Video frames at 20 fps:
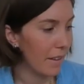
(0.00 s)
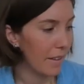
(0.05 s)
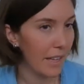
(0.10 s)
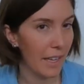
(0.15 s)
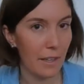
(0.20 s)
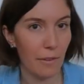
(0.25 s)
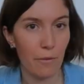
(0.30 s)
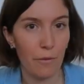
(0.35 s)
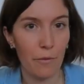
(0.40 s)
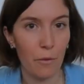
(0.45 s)

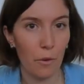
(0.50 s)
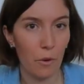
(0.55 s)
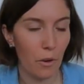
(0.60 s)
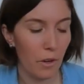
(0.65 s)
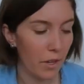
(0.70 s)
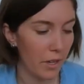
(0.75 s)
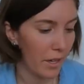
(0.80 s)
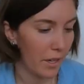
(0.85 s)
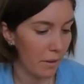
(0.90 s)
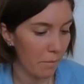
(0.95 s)
Then
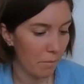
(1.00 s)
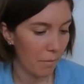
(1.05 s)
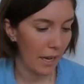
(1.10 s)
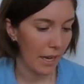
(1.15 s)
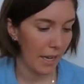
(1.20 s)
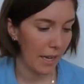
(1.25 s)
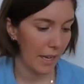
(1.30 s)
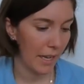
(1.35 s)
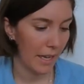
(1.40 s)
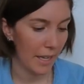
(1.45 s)
for
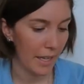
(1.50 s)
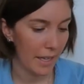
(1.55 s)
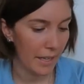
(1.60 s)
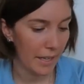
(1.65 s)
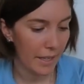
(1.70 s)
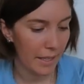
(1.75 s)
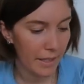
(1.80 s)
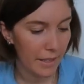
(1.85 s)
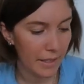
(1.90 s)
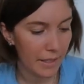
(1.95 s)
my
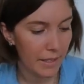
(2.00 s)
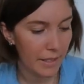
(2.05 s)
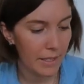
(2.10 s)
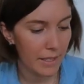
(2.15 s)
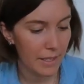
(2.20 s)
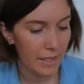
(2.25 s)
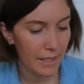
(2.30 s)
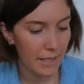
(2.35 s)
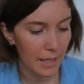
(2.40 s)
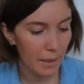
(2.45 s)

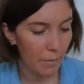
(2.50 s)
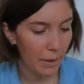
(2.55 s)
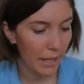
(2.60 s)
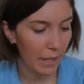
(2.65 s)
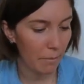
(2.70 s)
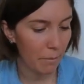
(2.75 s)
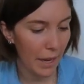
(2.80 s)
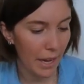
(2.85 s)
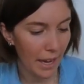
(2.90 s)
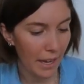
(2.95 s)

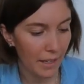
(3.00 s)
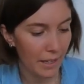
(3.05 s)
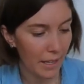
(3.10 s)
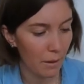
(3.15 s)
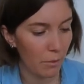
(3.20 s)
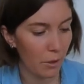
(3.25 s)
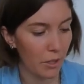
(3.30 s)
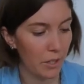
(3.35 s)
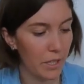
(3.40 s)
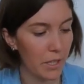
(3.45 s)
sleeping pad,
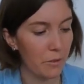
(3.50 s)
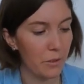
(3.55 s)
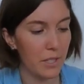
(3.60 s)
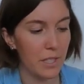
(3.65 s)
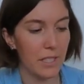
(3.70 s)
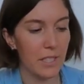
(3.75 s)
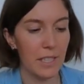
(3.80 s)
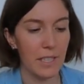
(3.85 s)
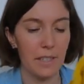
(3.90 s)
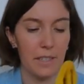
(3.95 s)
I'm going to use
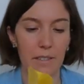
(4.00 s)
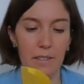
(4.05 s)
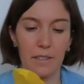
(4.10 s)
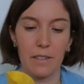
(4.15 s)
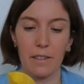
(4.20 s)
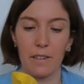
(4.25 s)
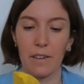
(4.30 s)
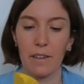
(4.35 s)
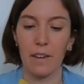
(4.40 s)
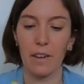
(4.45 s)
the
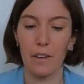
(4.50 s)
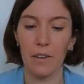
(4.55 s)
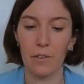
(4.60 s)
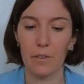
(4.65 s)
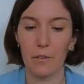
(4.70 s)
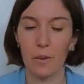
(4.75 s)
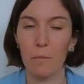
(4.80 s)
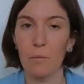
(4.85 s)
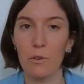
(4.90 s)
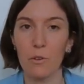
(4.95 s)

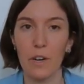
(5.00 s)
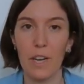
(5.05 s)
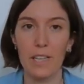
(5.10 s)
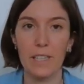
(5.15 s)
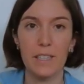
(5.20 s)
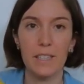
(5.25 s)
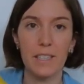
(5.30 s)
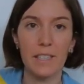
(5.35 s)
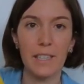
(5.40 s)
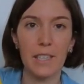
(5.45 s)

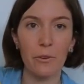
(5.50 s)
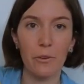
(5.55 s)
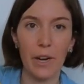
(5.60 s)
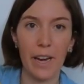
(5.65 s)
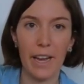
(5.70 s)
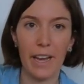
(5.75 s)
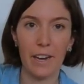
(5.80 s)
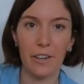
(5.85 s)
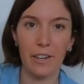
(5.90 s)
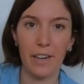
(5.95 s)
Thermarest Neo
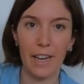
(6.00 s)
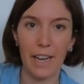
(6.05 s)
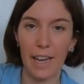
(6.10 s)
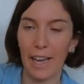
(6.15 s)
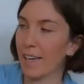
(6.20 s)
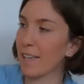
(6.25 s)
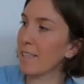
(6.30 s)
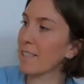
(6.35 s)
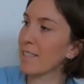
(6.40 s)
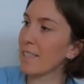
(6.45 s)
Air
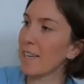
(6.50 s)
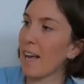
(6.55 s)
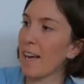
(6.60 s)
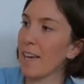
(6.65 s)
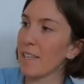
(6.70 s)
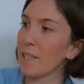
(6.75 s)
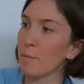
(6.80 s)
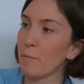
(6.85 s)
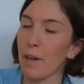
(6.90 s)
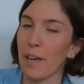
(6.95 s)

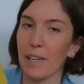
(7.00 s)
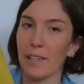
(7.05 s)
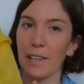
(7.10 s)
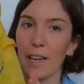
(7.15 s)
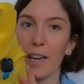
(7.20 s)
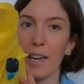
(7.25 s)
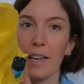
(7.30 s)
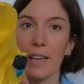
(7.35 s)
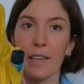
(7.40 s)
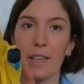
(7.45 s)
X-Lite pad.
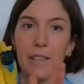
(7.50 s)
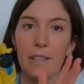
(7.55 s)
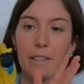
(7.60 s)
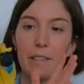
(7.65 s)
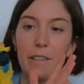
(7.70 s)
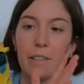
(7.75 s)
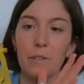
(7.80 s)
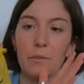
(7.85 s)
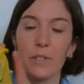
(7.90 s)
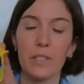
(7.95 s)
I
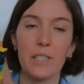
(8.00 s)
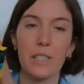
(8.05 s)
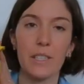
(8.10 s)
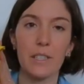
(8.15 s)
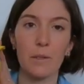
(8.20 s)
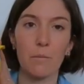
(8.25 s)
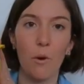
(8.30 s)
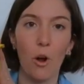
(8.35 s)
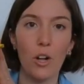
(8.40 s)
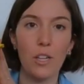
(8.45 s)
use the
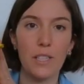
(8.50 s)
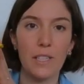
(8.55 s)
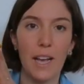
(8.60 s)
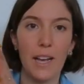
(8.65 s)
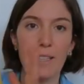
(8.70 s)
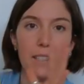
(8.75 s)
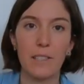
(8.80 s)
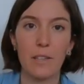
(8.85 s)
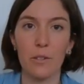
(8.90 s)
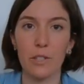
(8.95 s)
small
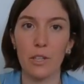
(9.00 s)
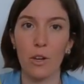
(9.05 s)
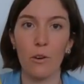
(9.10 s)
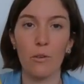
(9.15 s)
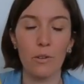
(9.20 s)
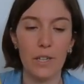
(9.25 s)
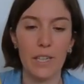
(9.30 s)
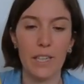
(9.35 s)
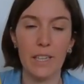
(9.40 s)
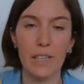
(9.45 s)
size, so it's
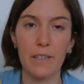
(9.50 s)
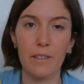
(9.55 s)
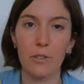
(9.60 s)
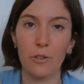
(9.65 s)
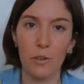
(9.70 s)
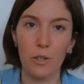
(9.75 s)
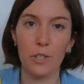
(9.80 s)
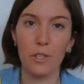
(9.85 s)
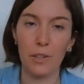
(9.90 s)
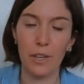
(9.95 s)
only
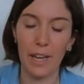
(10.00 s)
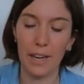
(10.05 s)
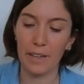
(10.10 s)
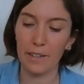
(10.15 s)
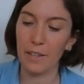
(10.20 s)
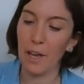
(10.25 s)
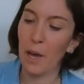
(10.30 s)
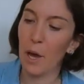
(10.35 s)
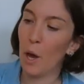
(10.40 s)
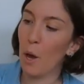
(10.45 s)
torso
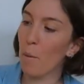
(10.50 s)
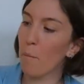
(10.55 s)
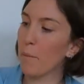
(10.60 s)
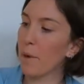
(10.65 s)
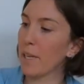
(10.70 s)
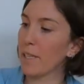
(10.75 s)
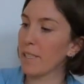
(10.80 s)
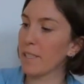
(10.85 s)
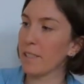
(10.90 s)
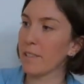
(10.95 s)
length,
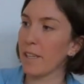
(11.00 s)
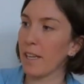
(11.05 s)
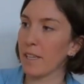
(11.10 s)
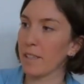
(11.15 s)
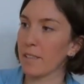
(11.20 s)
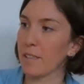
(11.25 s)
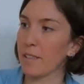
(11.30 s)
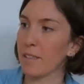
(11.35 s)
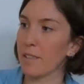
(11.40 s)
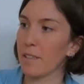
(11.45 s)
but
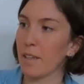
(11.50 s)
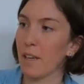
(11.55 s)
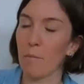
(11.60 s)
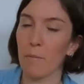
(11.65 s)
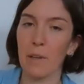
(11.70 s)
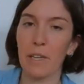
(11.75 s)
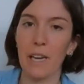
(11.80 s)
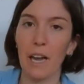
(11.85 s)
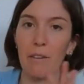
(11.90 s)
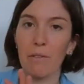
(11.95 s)
that's
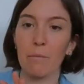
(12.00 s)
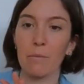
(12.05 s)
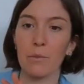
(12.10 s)
enough.